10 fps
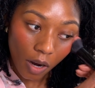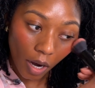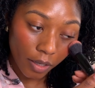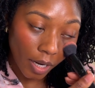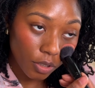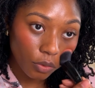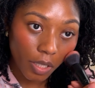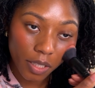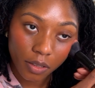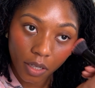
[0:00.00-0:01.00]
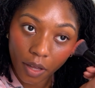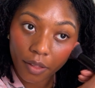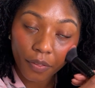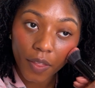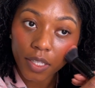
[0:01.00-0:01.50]
are not doing the
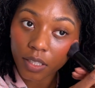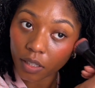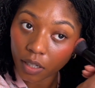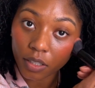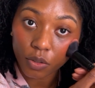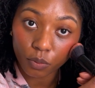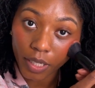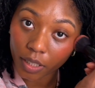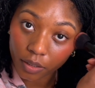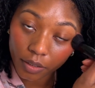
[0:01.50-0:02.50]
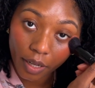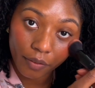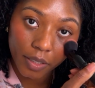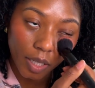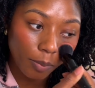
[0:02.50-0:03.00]
other things that us regular
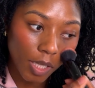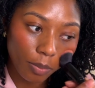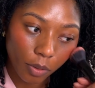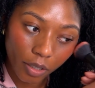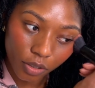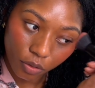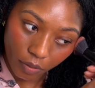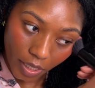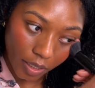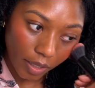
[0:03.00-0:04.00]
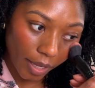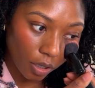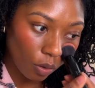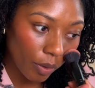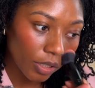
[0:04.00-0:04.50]
everyday people are doing, like
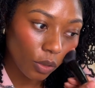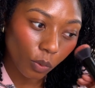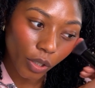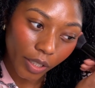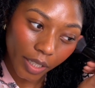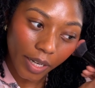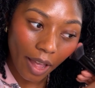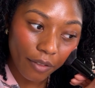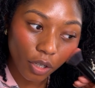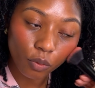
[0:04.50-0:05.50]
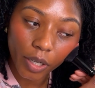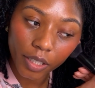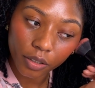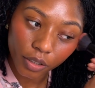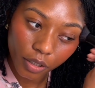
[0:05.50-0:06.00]
going to work and having a
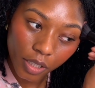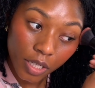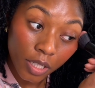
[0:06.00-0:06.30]
regular